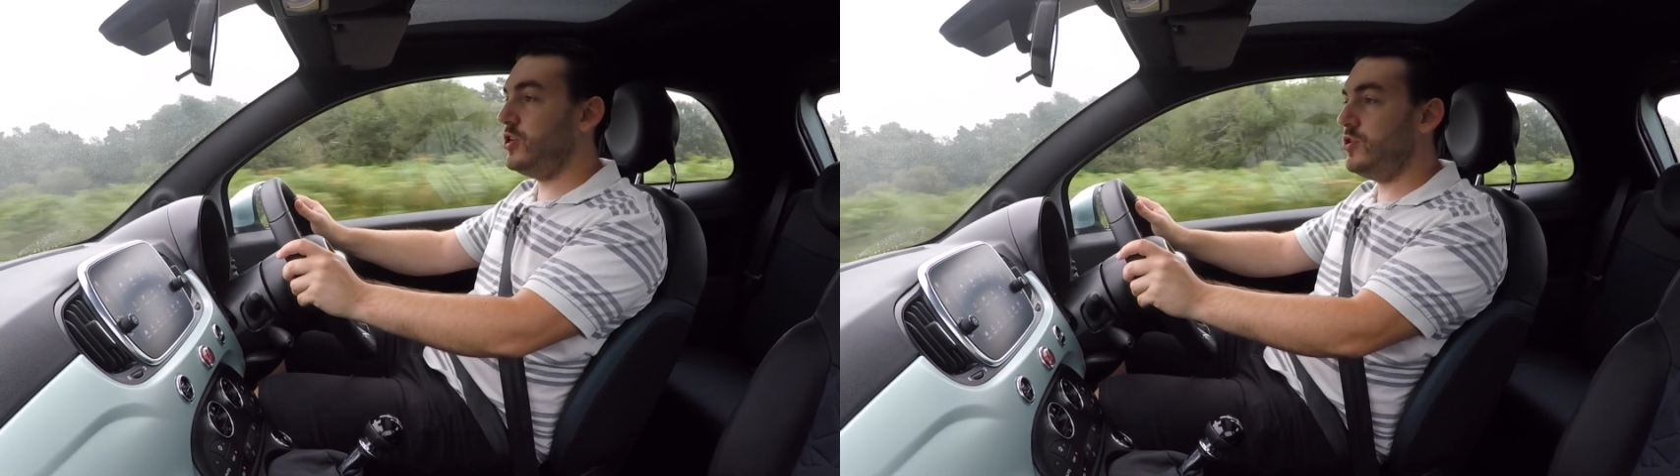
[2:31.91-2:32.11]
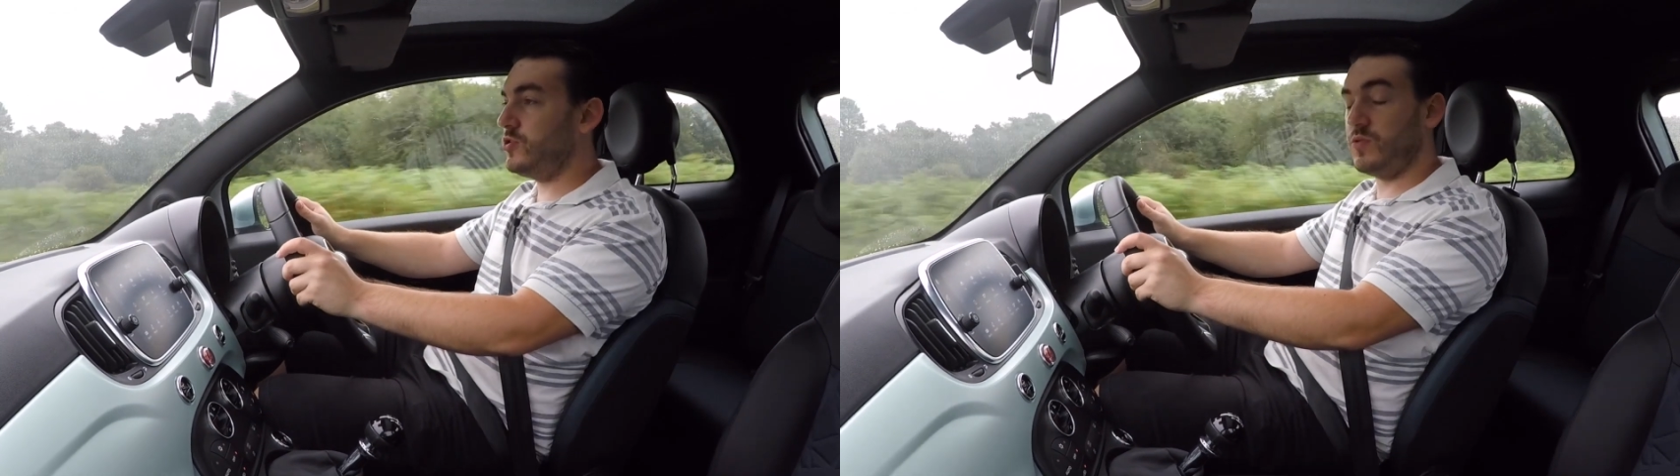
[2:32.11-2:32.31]

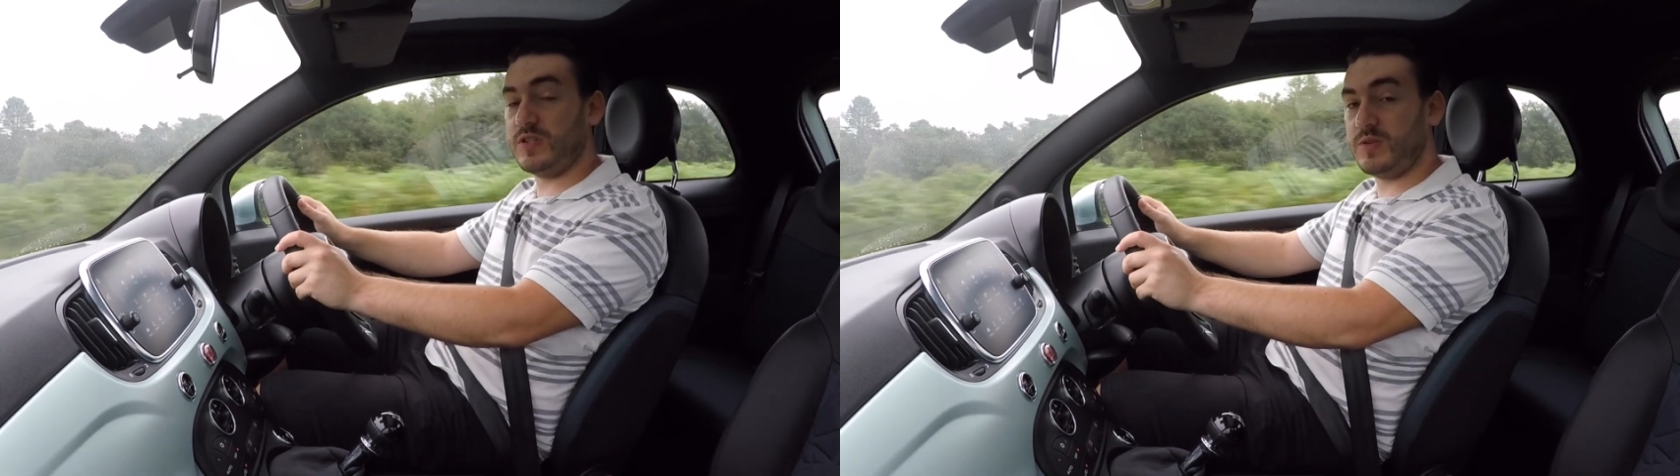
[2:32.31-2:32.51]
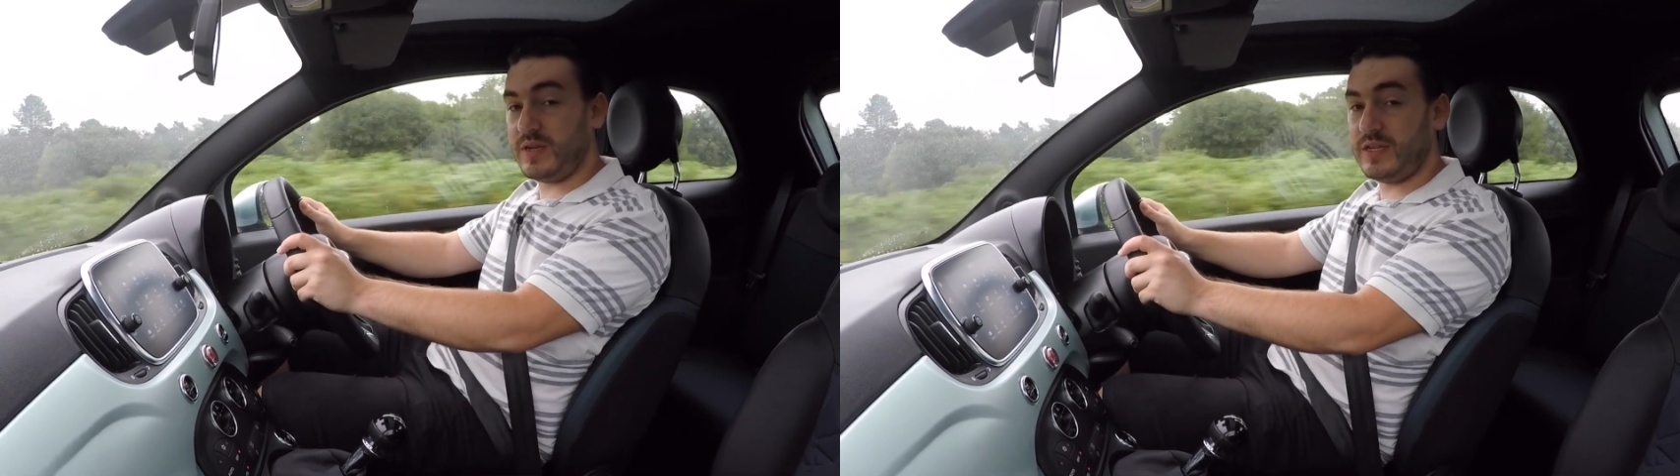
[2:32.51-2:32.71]
neutral
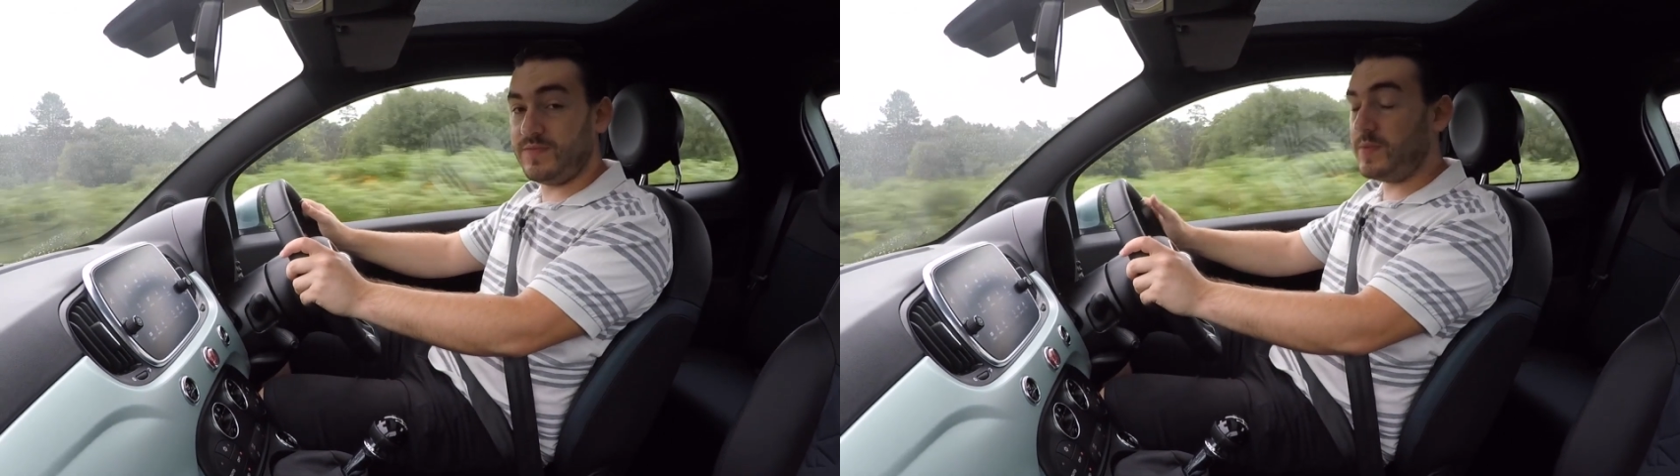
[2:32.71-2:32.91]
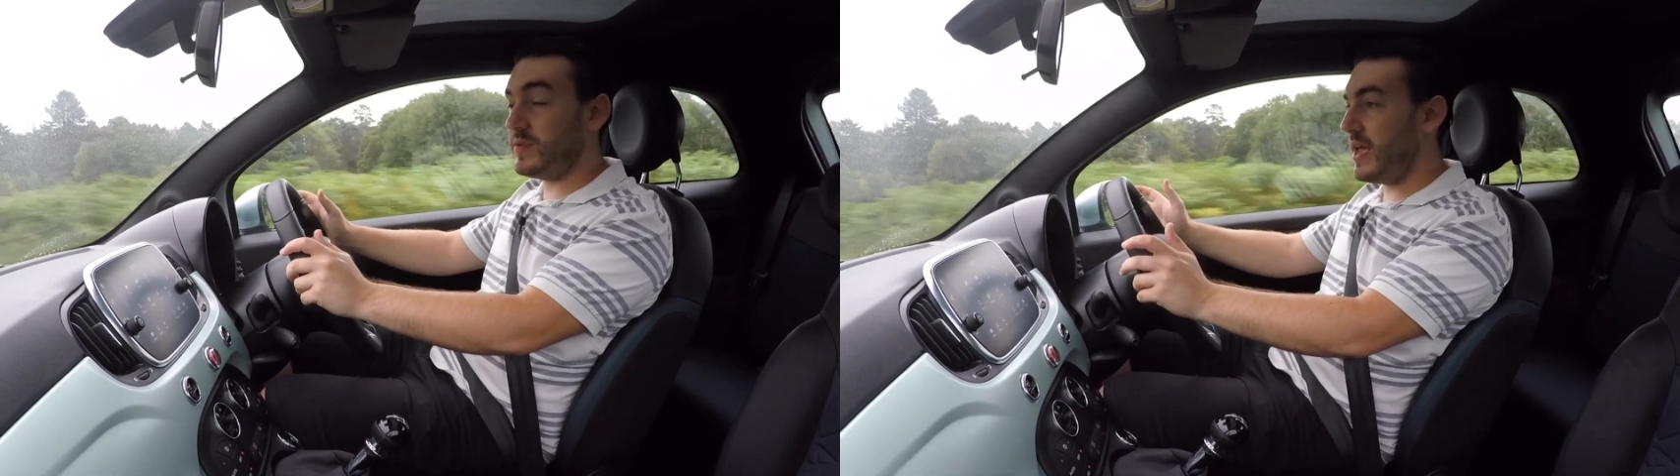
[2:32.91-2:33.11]
at speeds
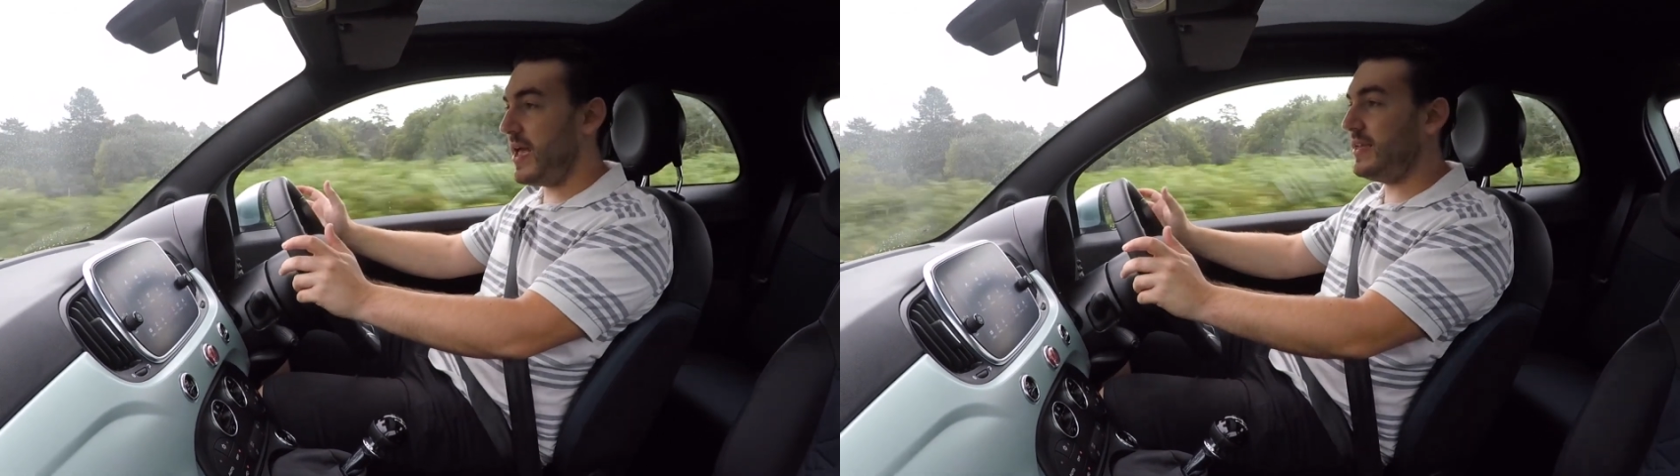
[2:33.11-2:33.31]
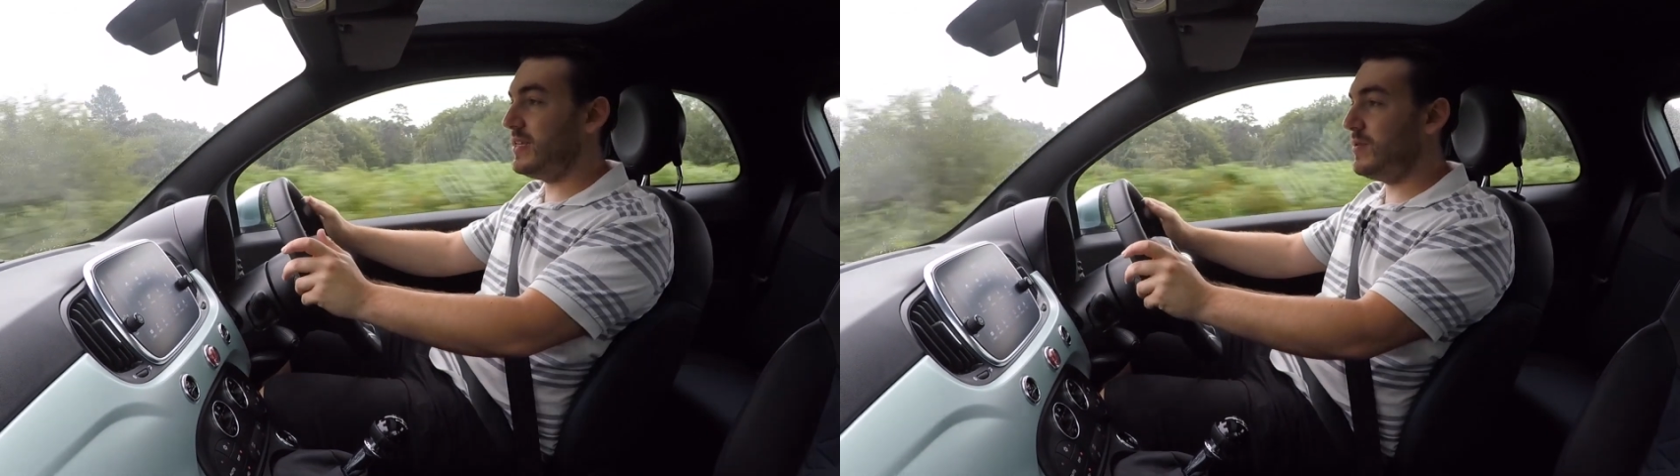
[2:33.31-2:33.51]
of up to
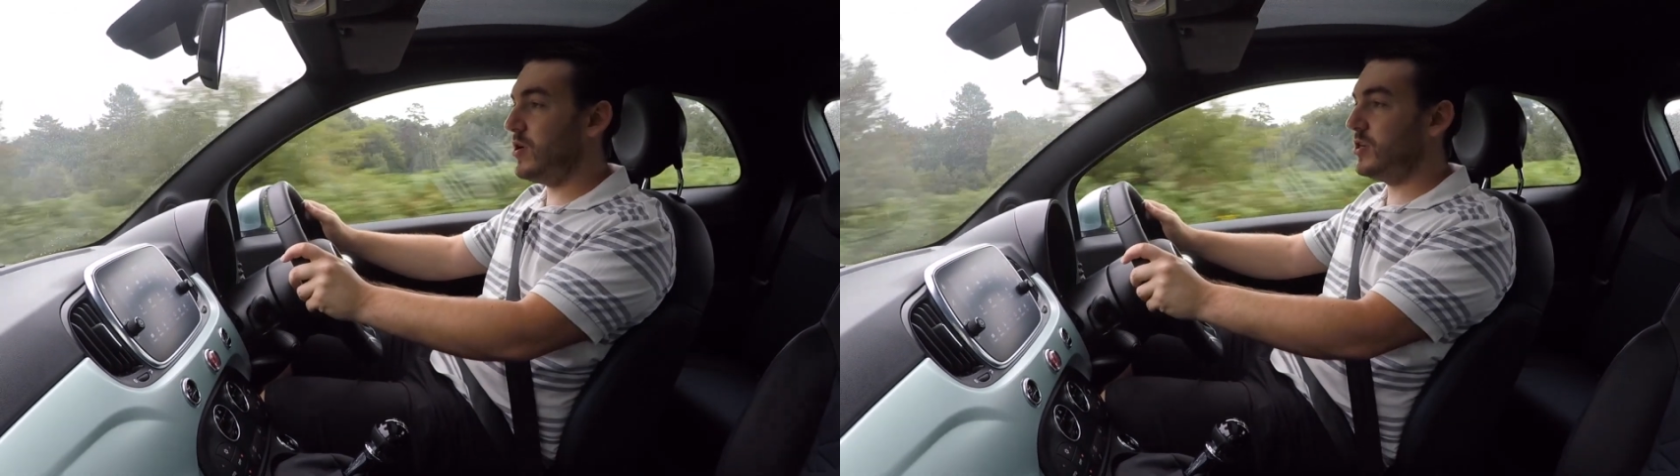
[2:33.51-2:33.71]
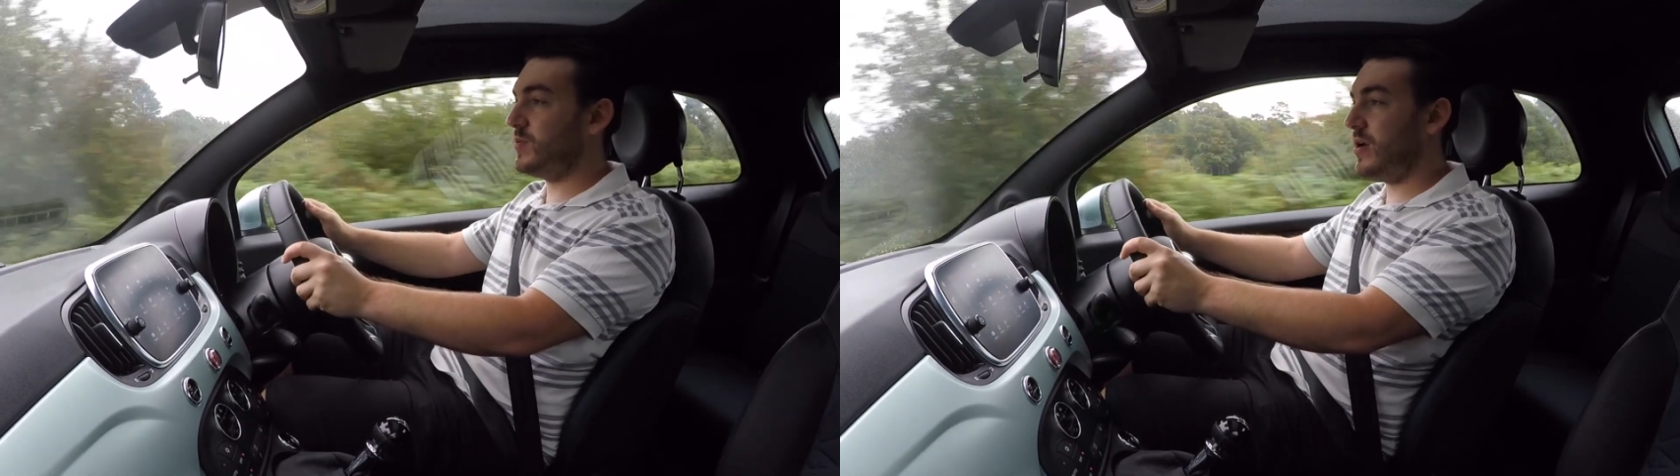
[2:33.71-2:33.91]
18
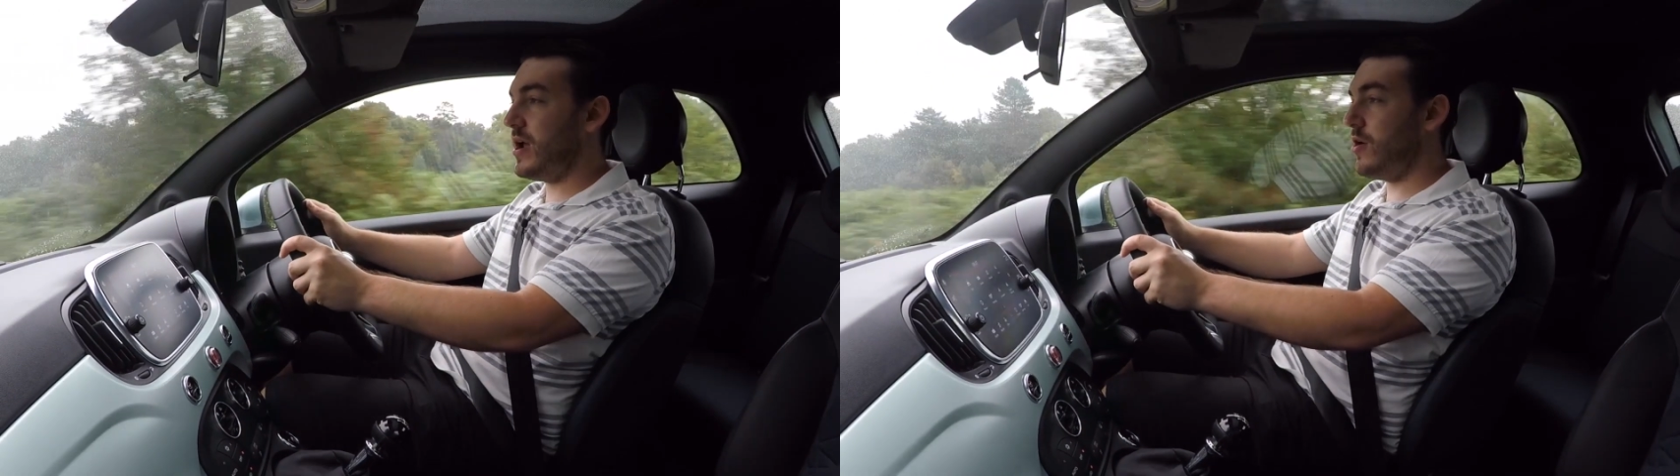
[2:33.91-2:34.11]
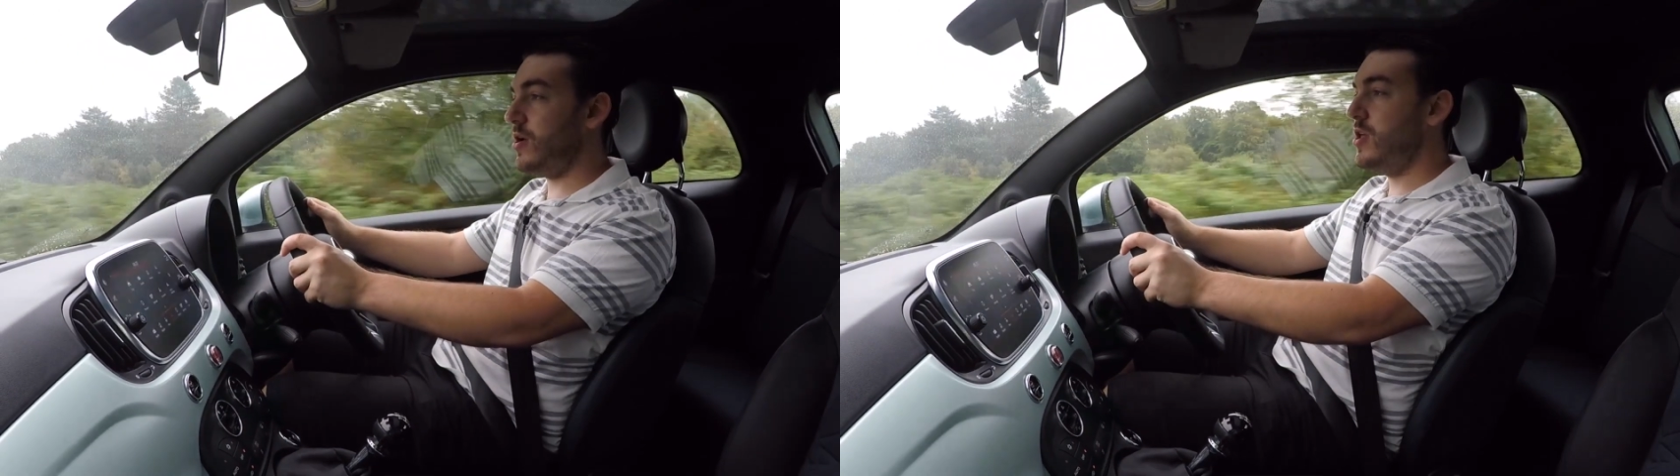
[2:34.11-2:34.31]
miles per
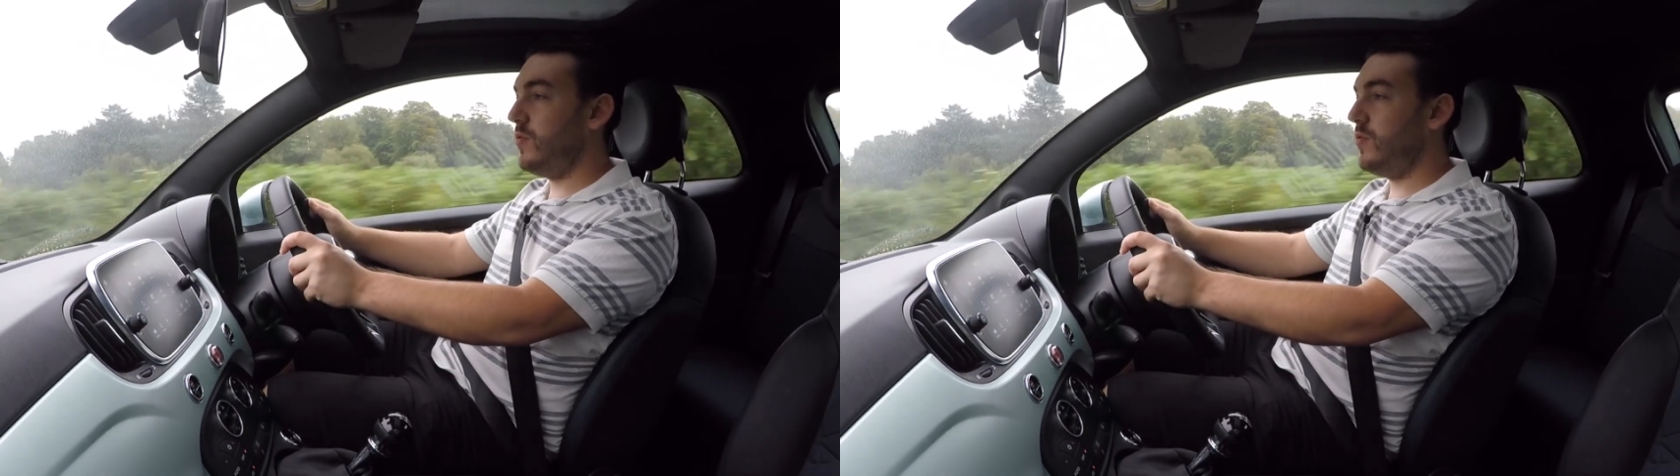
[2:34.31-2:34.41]
hour,